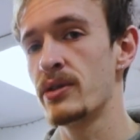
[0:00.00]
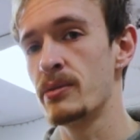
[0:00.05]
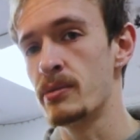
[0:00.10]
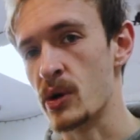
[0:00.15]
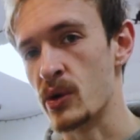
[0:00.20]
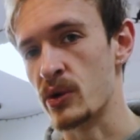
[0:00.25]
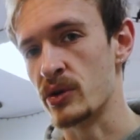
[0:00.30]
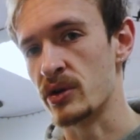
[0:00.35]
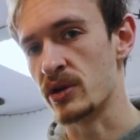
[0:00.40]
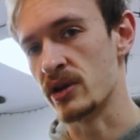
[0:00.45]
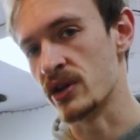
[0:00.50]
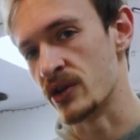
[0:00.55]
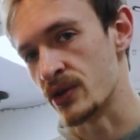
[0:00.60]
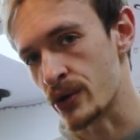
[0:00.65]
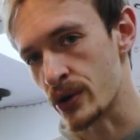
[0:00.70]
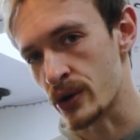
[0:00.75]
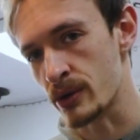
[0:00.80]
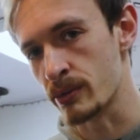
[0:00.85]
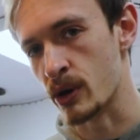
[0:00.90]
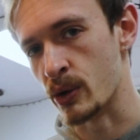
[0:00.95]
the motor and
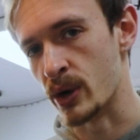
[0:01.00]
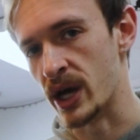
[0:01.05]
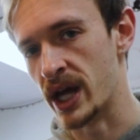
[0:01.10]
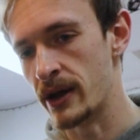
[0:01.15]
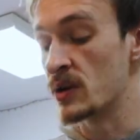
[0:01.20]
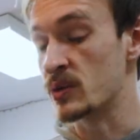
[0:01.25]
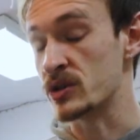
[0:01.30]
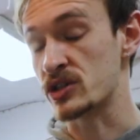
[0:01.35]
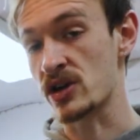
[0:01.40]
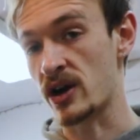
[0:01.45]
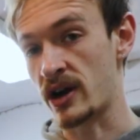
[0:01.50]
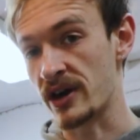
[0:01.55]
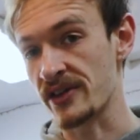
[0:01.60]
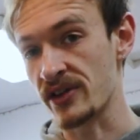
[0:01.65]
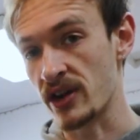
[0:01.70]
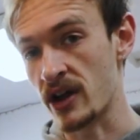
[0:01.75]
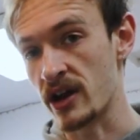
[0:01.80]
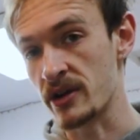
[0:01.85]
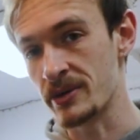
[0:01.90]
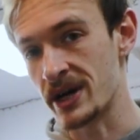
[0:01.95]
turbo it, which costs
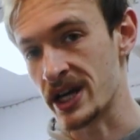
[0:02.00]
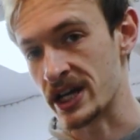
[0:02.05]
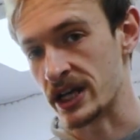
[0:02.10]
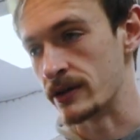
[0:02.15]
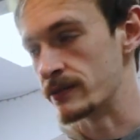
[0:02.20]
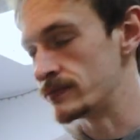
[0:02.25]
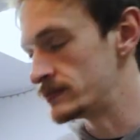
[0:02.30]
a lot of money.